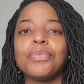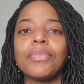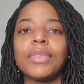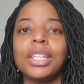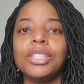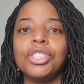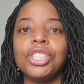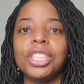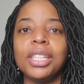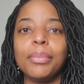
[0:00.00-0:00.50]

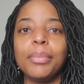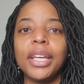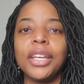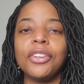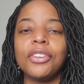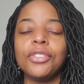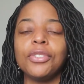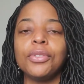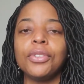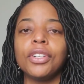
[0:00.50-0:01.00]
Gia met
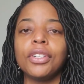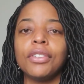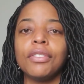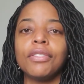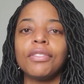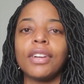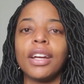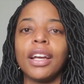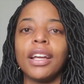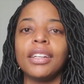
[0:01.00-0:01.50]
your new
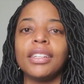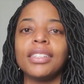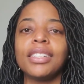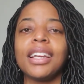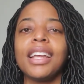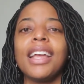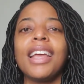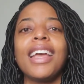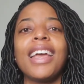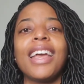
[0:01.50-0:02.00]
girlfriend.
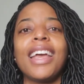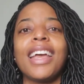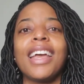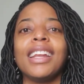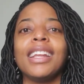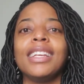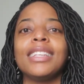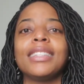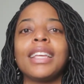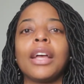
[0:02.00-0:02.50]

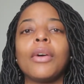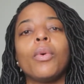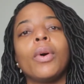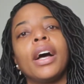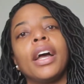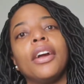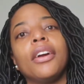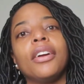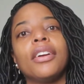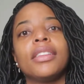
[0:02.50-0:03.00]
And he's like, well,
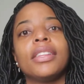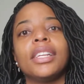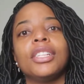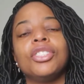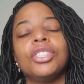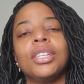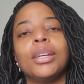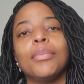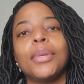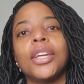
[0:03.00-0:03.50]
I heard that
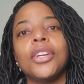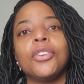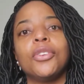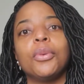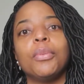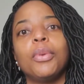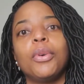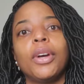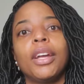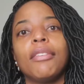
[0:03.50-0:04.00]
Gia met your
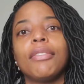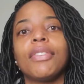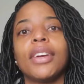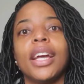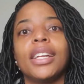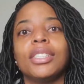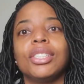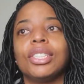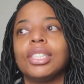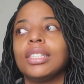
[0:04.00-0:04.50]
new
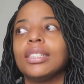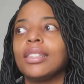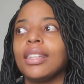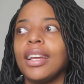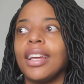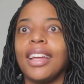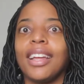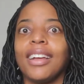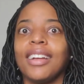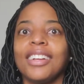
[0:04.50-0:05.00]
boyfriend. And she's
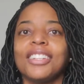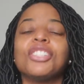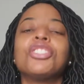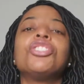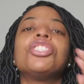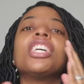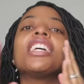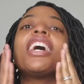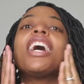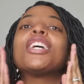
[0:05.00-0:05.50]
like,
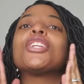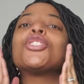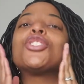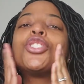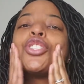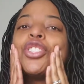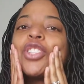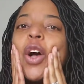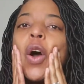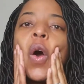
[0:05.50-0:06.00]
she got
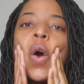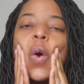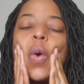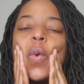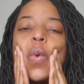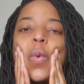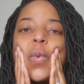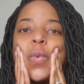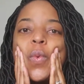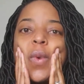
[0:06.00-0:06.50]

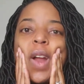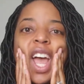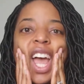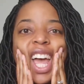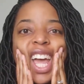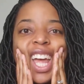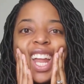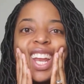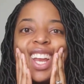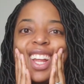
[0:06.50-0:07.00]
so
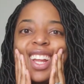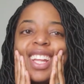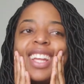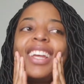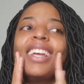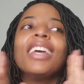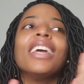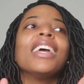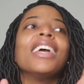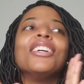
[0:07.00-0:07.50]
red.
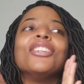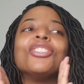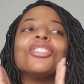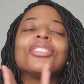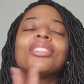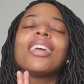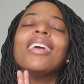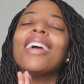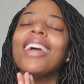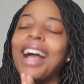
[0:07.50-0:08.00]

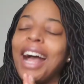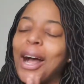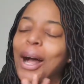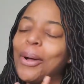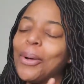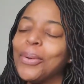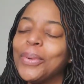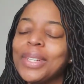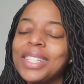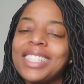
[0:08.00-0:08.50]
She
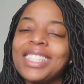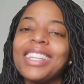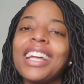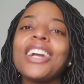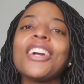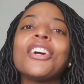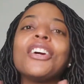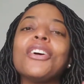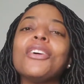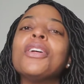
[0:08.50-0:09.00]
was
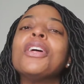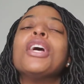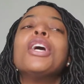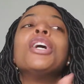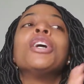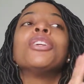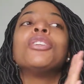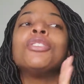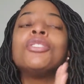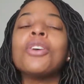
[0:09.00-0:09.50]
like, girl,
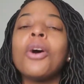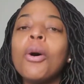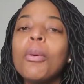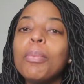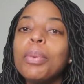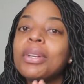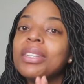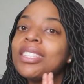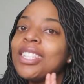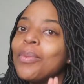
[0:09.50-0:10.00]

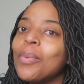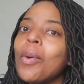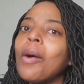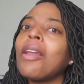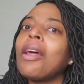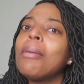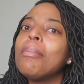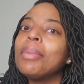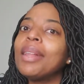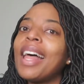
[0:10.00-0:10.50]
don't put
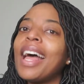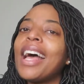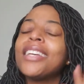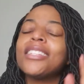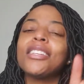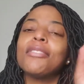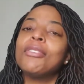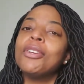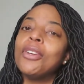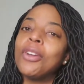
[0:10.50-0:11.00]
someone on
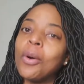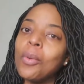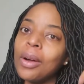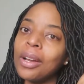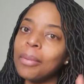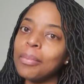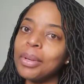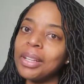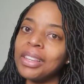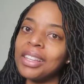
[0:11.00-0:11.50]
blast if you don't
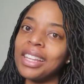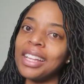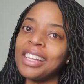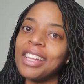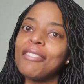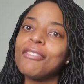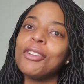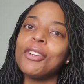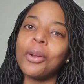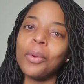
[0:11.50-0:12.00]

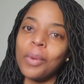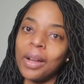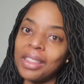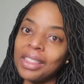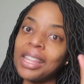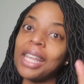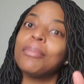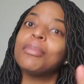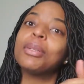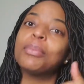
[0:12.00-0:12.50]

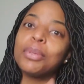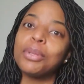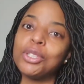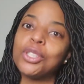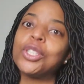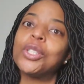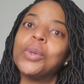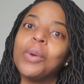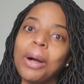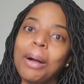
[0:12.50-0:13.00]
want them to
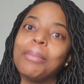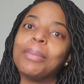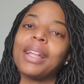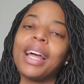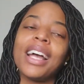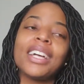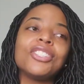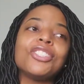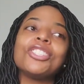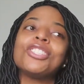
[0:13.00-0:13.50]
put you on
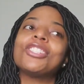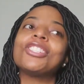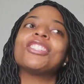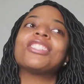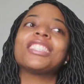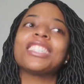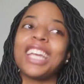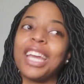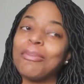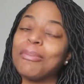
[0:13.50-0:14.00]
blast. She should have
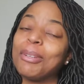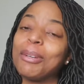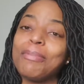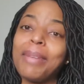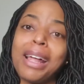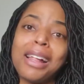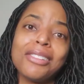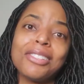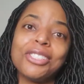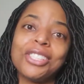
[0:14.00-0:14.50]
just kept her
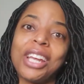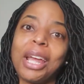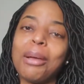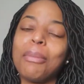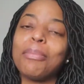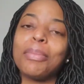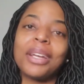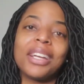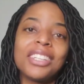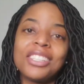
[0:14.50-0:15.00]
mouth
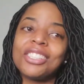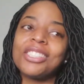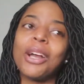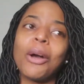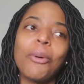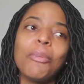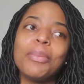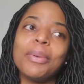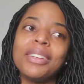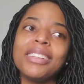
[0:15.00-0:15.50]
shut, but she
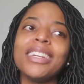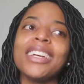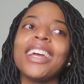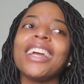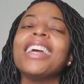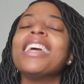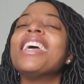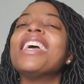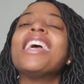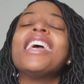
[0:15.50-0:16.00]
opened
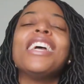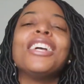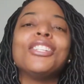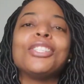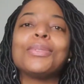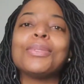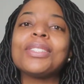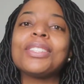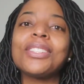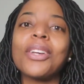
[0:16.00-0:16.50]
it.
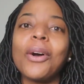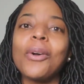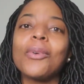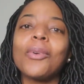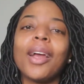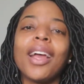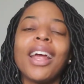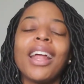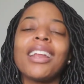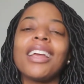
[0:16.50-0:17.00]
She was so
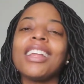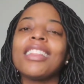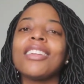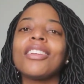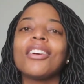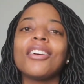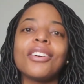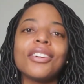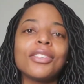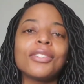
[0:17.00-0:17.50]
red, and
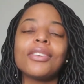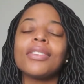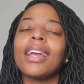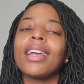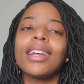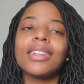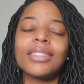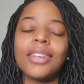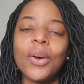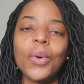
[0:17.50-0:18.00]
the girls are
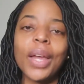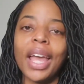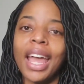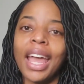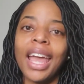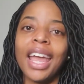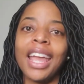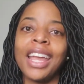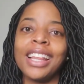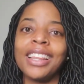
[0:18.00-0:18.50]
like, it's
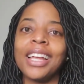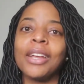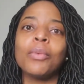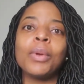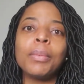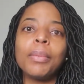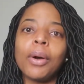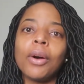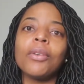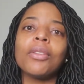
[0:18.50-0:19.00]
okay. Like,
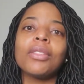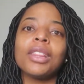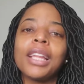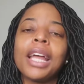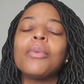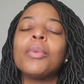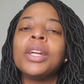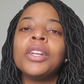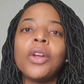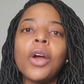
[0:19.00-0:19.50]

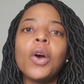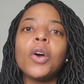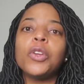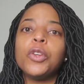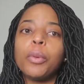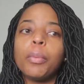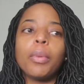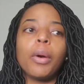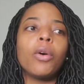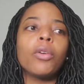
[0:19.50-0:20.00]
we know
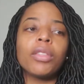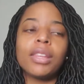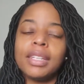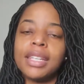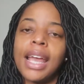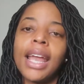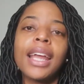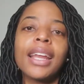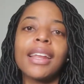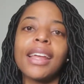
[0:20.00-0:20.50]
you're both
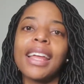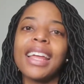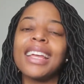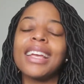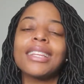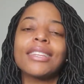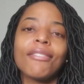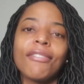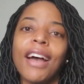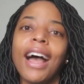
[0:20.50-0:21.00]
dating.
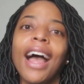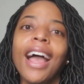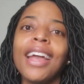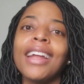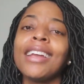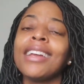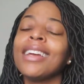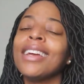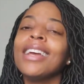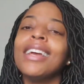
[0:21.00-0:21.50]
It's
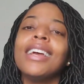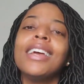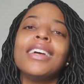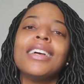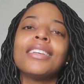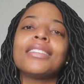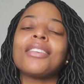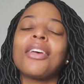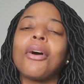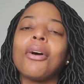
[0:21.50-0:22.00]
fine.
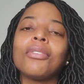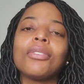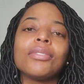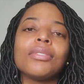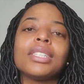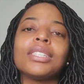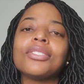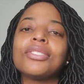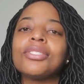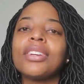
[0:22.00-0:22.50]
So
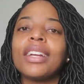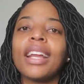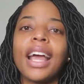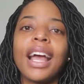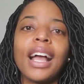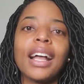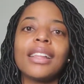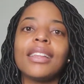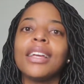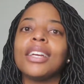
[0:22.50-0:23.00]
Teresa's trying to
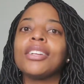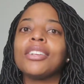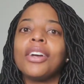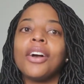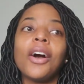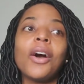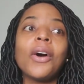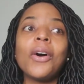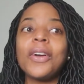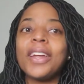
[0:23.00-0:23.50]
act like,
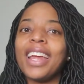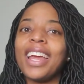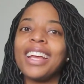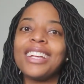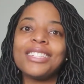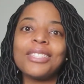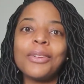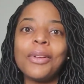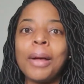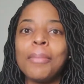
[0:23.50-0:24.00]
oh,
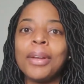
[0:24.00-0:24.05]
okay, so I'm